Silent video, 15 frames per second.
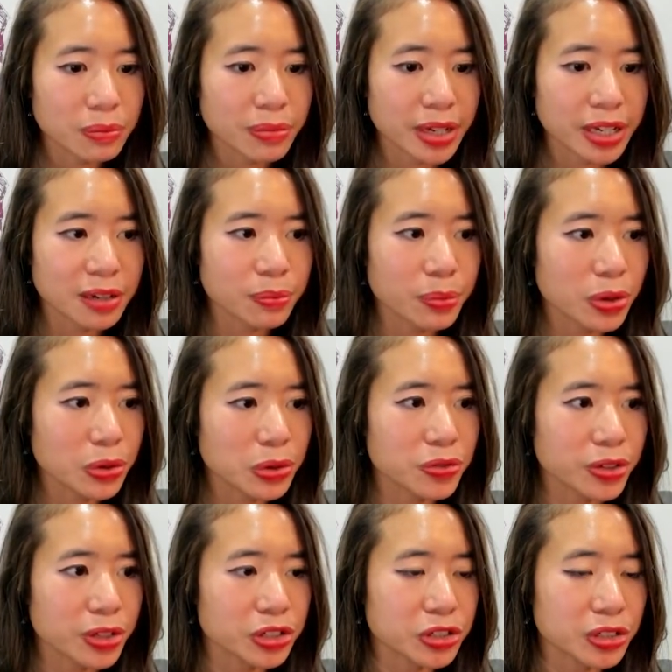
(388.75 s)
my Compose
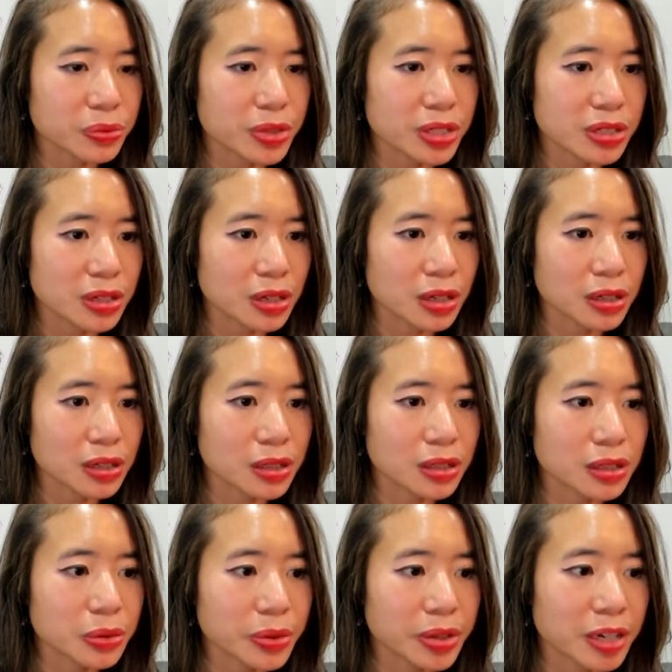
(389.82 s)
version, which is all
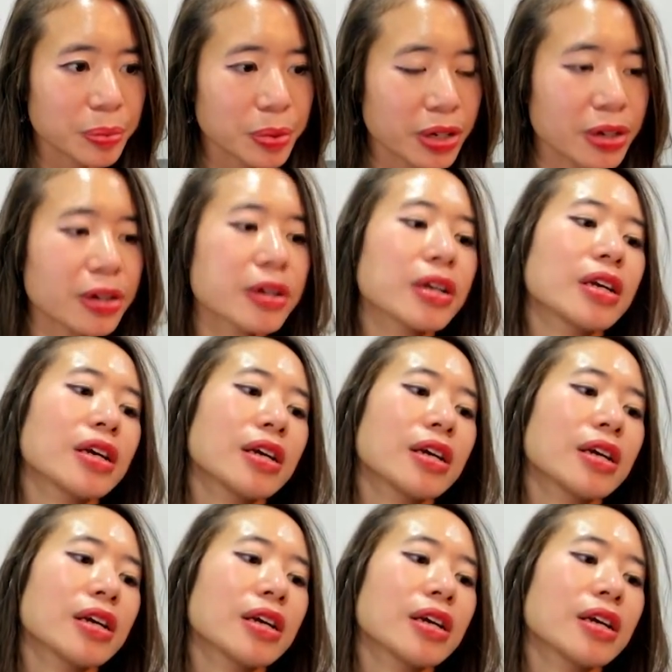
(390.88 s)
the way up here,